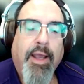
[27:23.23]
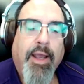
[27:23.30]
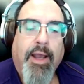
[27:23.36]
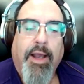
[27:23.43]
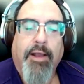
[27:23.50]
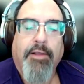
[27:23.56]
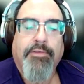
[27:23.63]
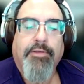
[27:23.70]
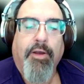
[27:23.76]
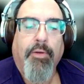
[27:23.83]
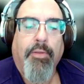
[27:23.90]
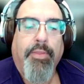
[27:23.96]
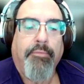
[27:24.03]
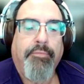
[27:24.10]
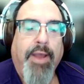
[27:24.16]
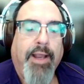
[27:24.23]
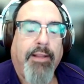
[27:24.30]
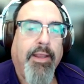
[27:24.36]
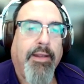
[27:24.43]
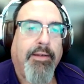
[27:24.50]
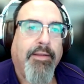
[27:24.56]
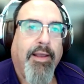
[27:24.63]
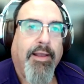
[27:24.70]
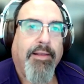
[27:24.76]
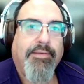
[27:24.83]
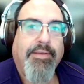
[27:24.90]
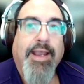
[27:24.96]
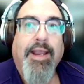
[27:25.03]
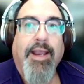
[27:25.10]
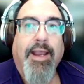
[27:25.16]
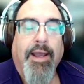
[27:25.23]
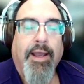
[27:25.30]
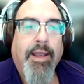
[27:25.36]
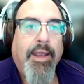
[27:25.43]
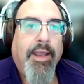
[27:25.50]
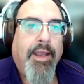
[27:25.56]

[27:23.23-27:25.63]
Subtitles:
So the fact that Senga